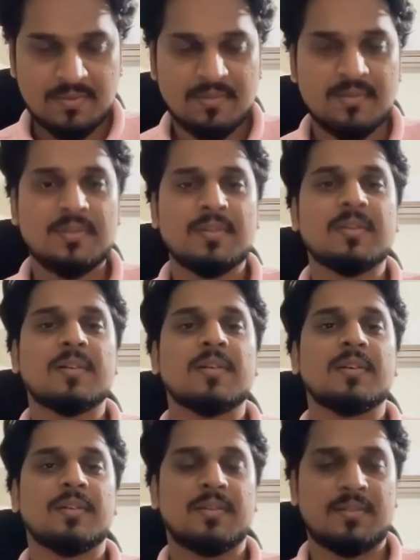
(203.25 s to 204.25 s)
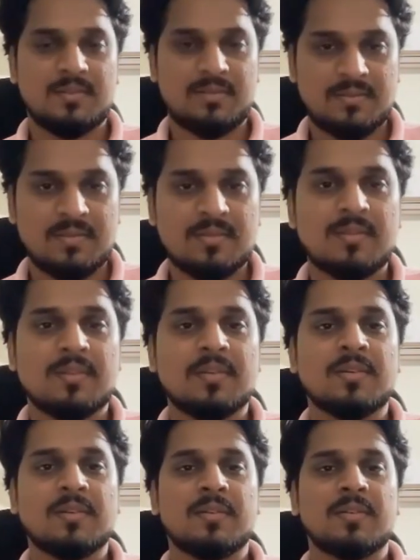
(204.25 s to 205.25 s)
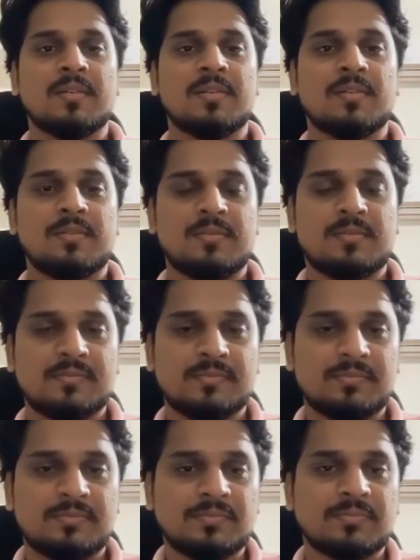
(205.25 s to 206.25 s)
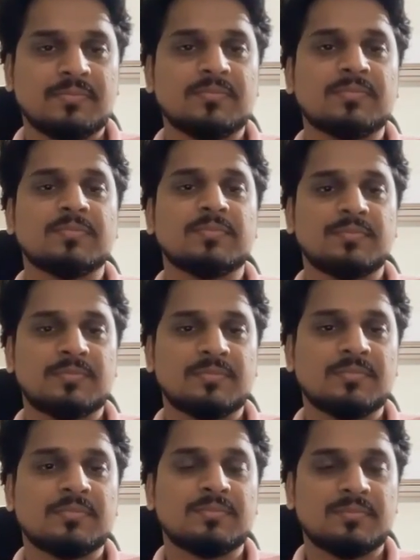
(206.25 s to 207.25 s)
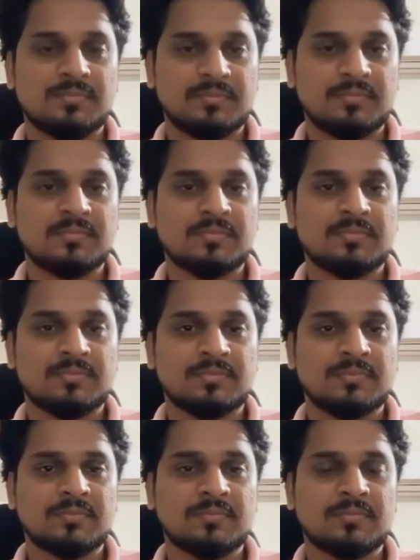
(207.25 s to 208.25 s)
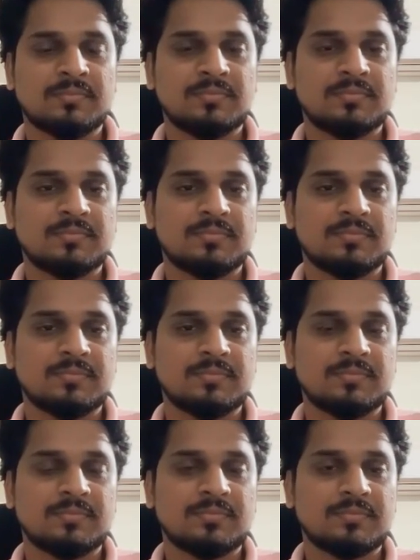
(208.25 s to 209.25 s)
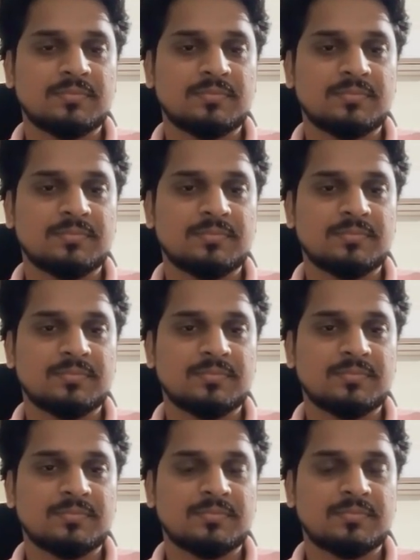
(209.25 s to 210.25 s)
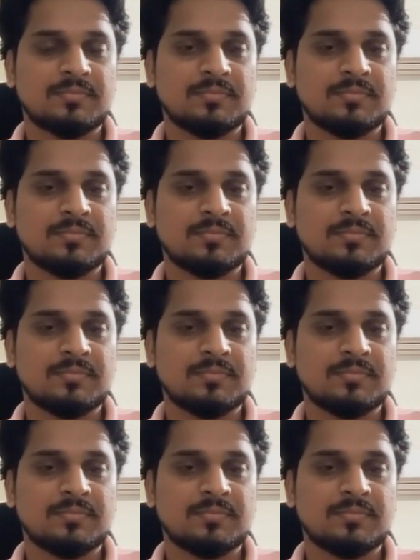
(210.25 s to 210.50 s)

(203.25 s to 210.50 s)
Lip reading: [no speech]